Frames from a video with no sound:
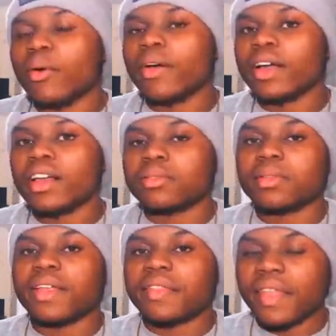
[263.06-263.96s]
at least what
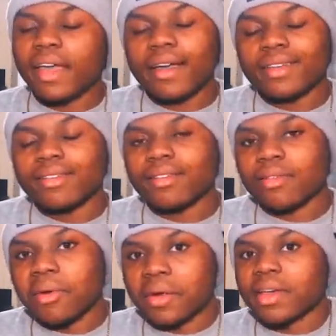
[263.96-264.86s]
they think is
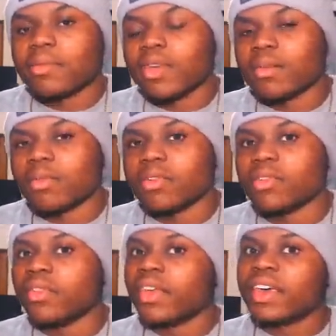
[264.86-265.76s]
going to help you
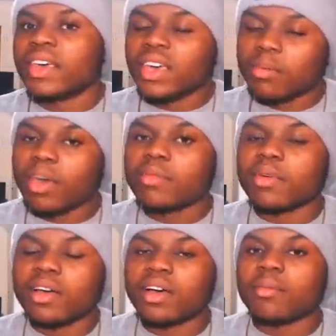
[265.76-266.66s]
improve and make you
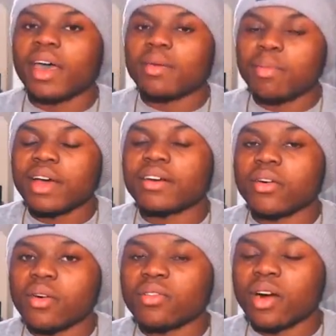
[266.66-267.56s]
become a better
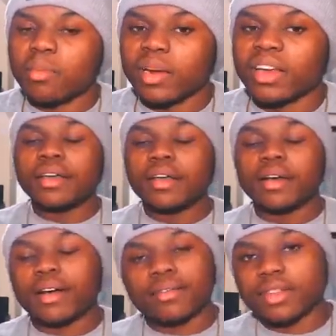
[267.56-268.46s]
overall player.
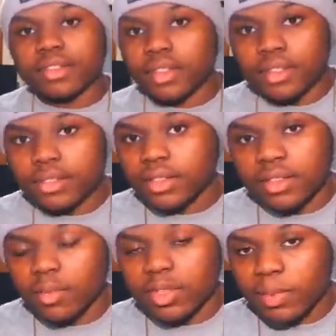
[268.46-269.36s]
Obviously, the
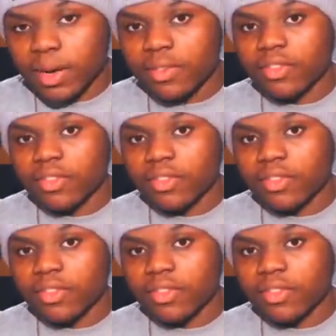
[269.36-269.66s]
system isn't perfect